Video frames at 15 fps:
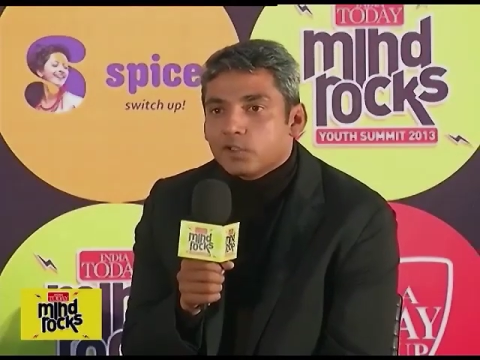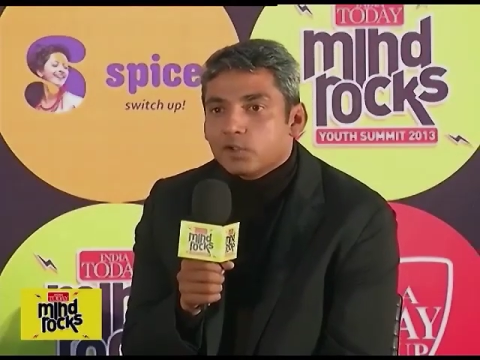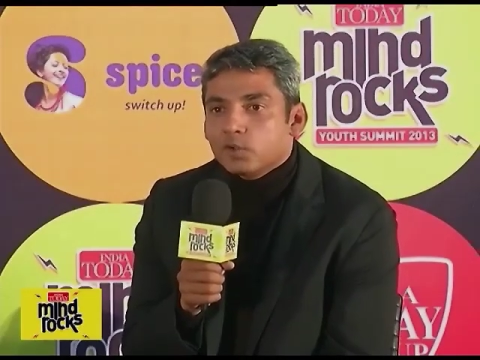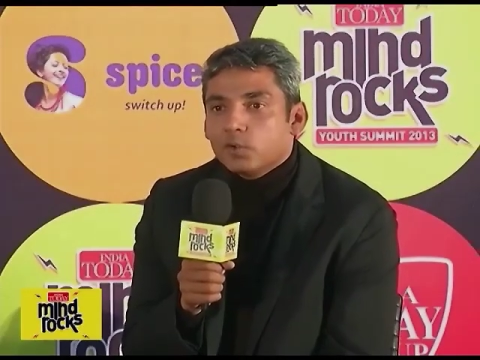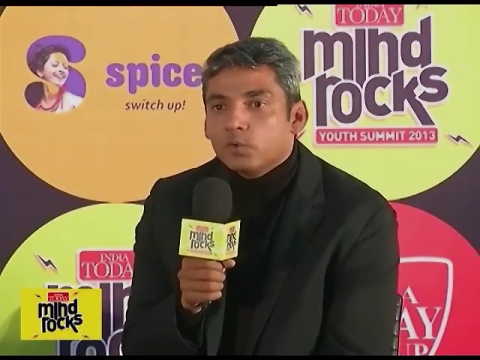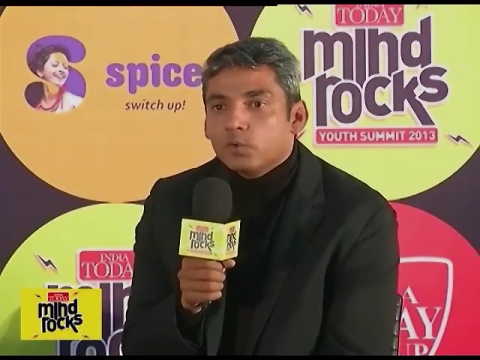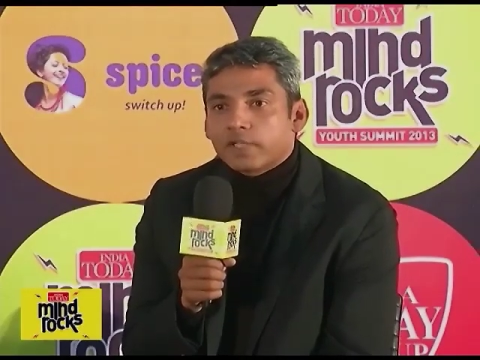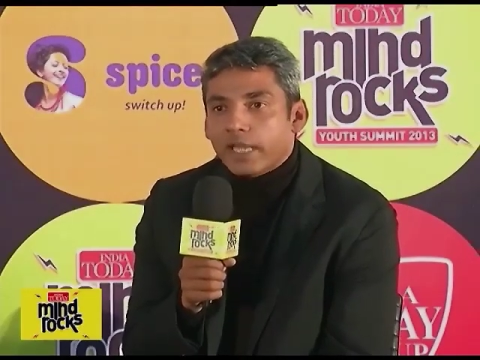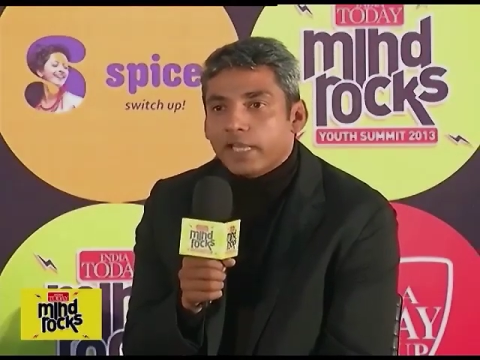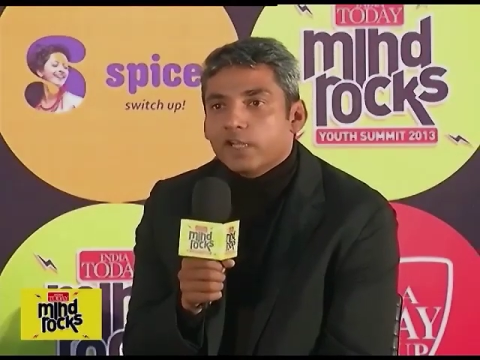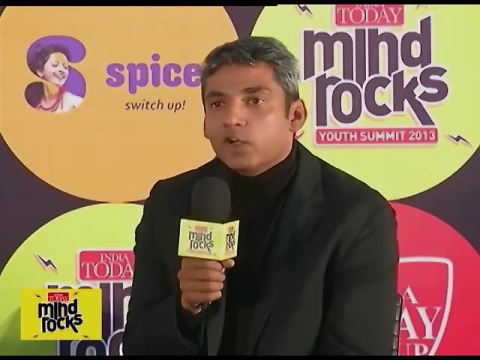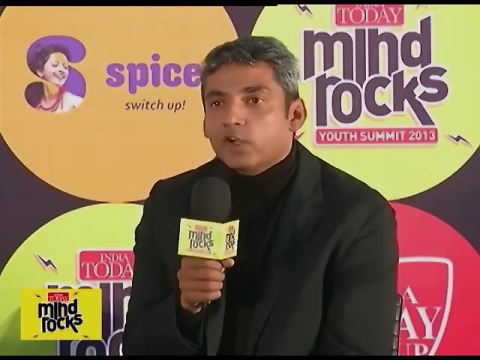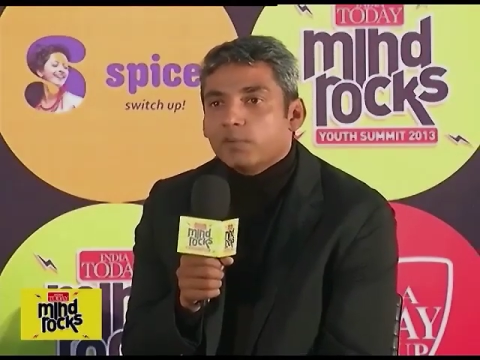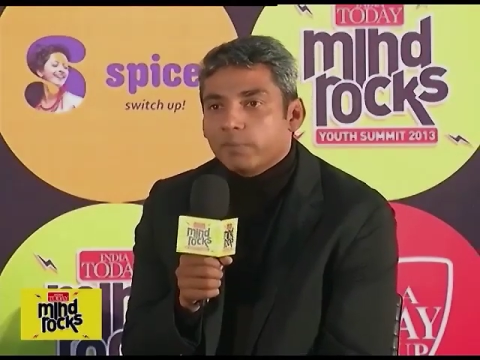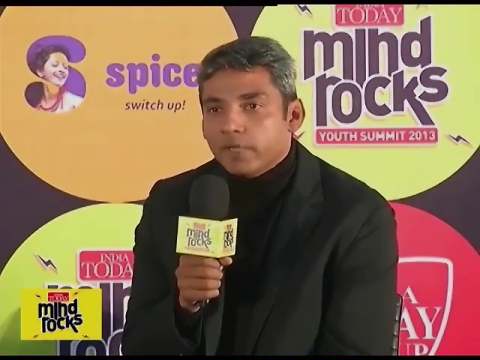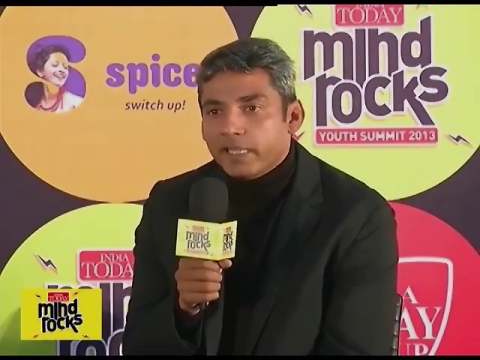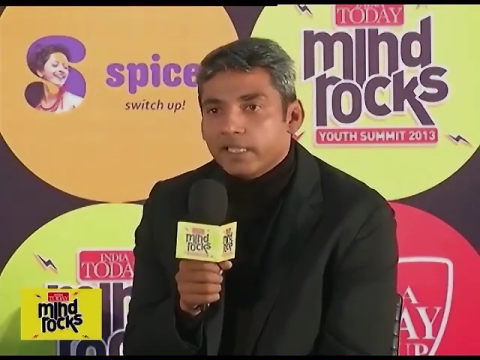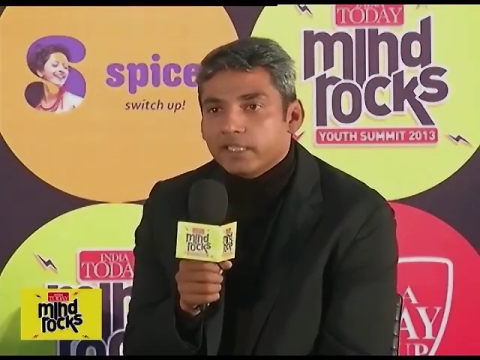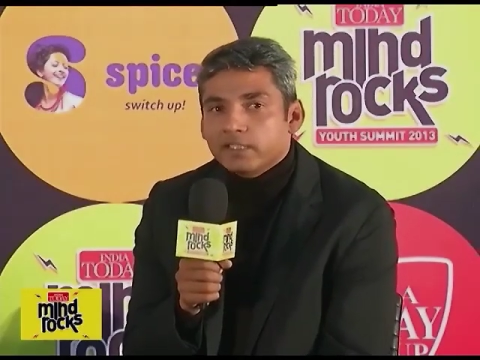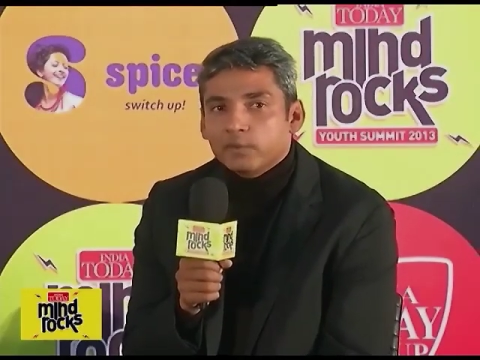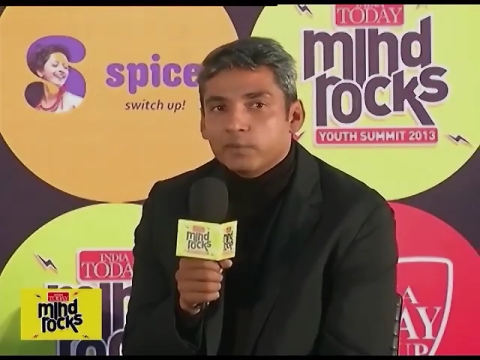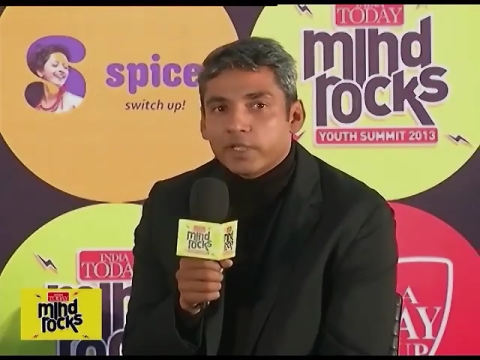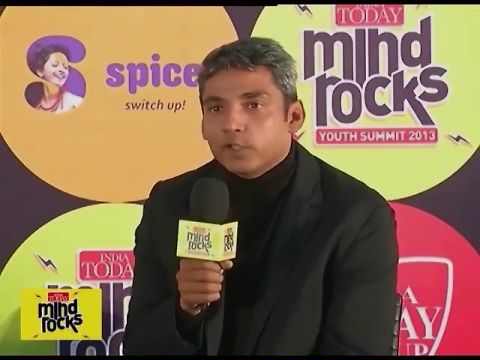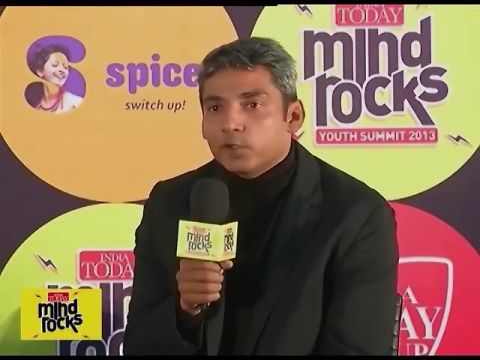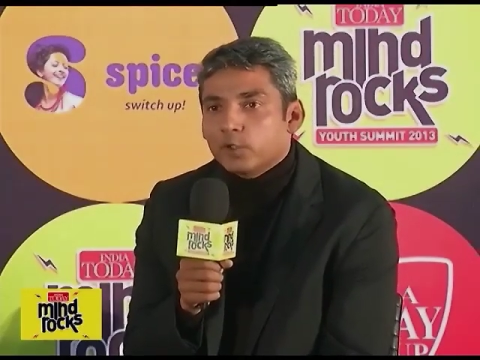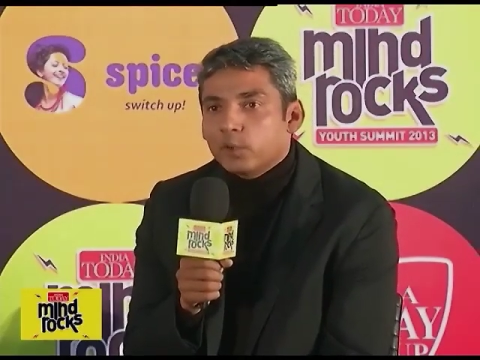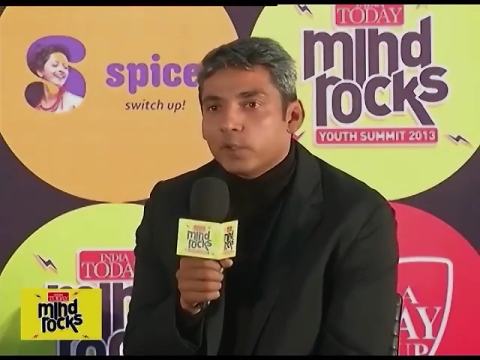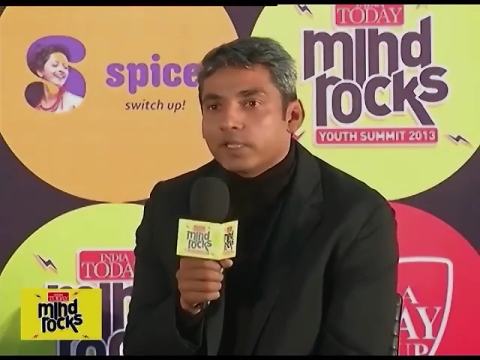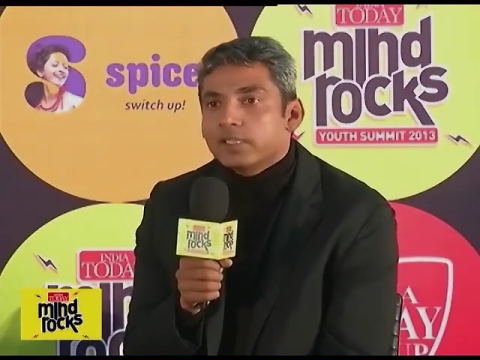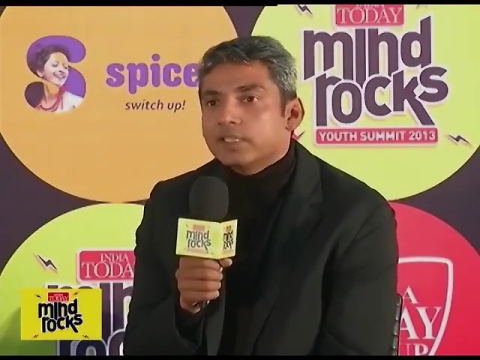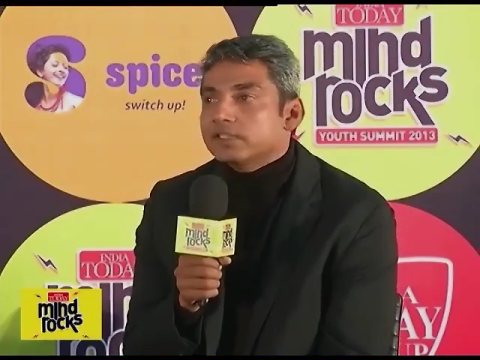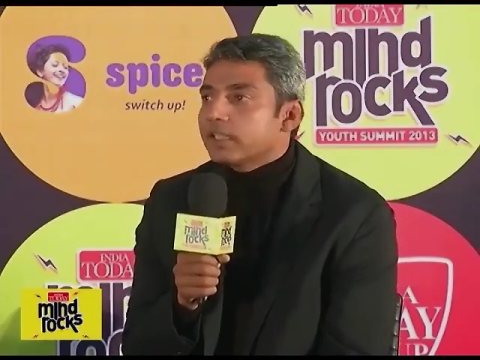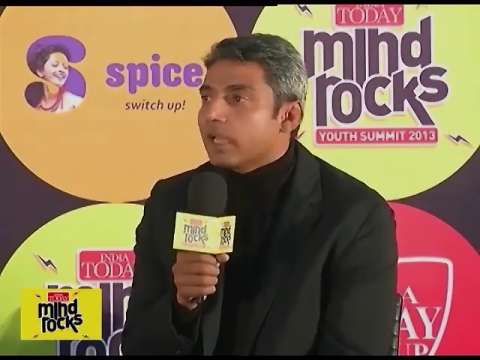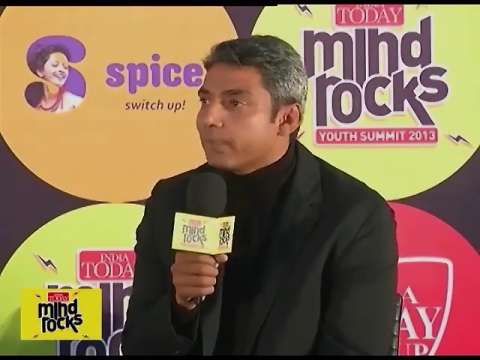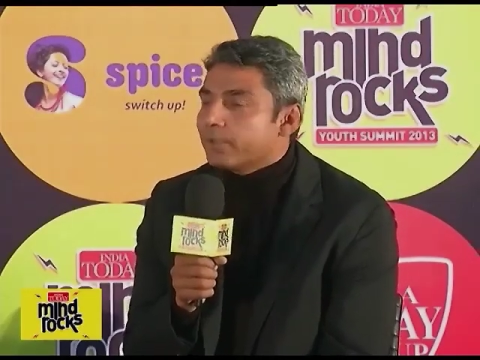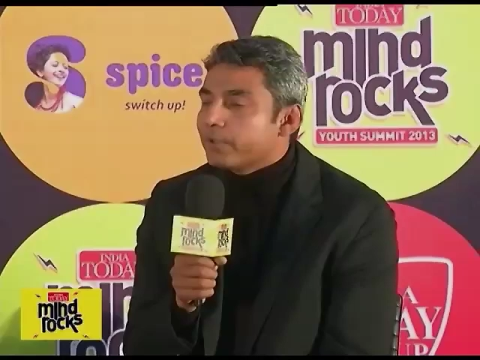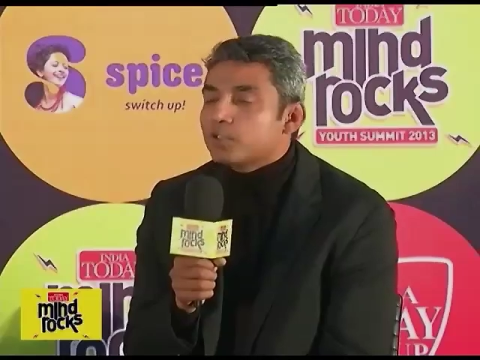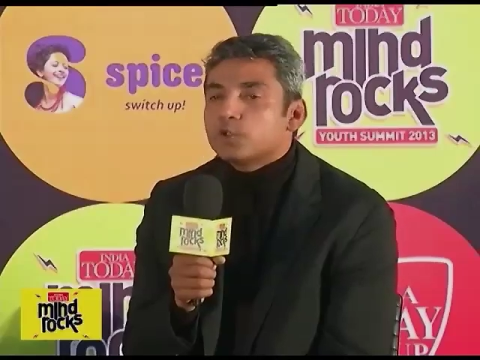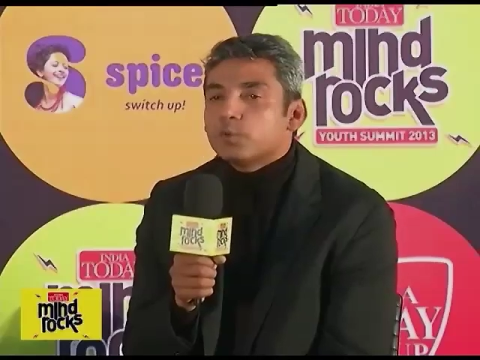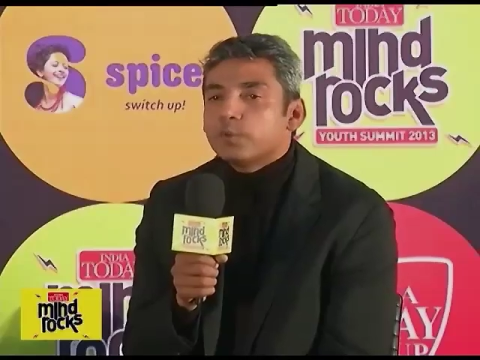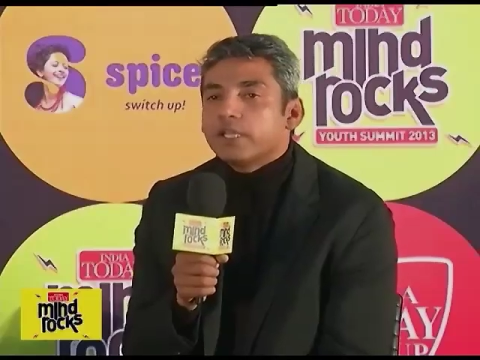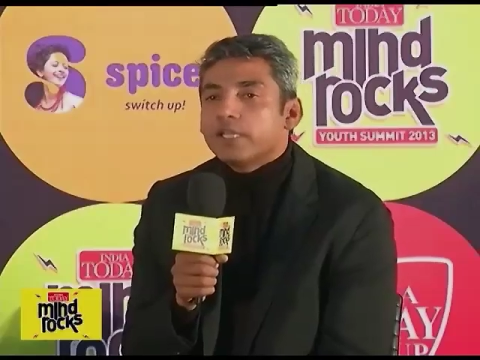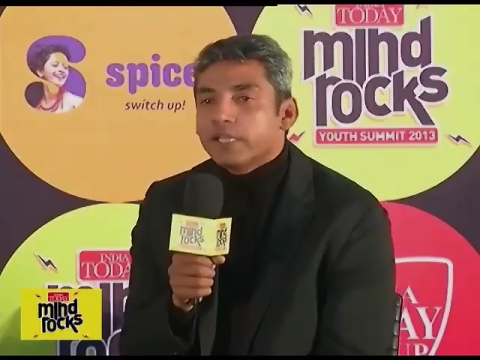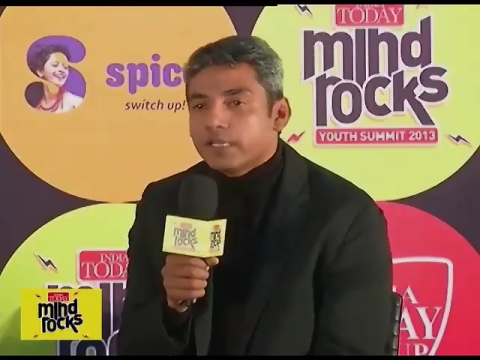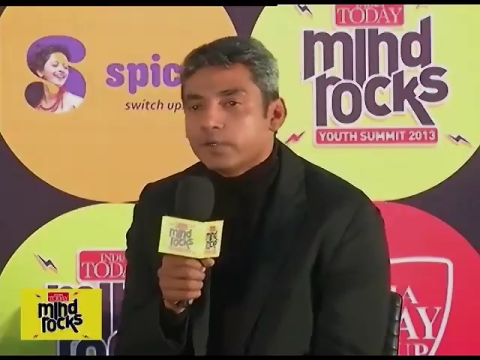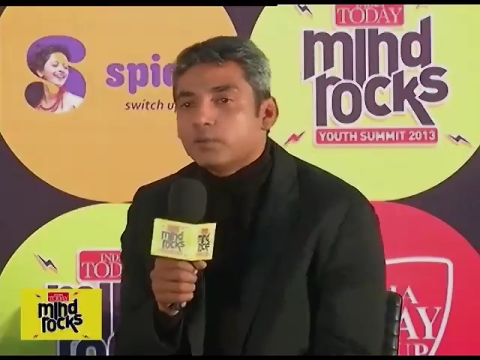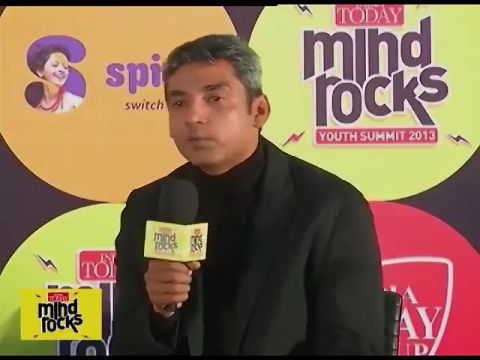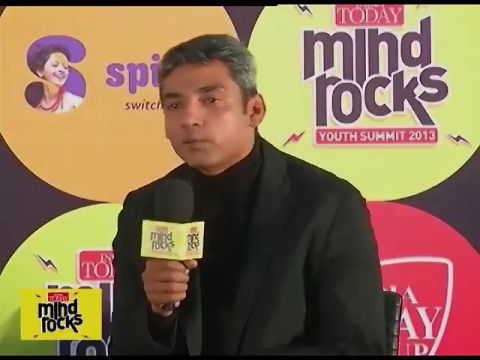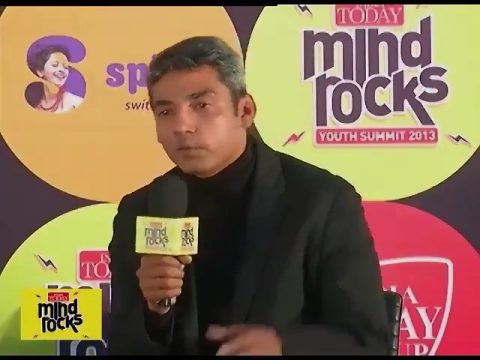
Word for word: you carry on playing the way you do and this happens to be in a